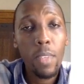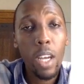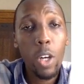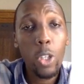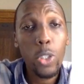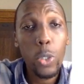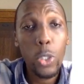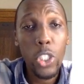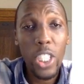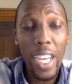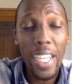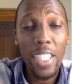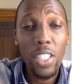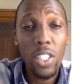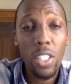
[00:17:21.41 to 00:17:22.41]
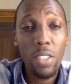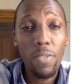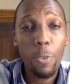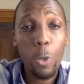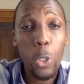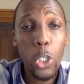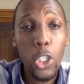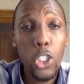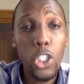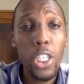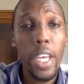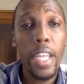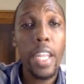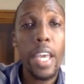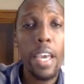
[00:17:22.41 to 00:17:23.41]
also challenges for each
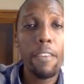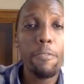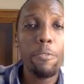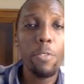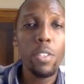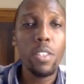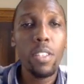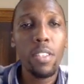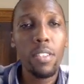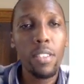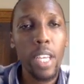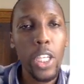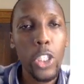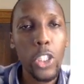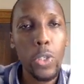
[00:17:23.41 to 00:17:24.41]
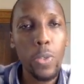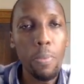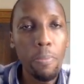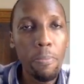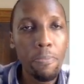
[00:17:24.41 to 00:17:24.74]
and every section.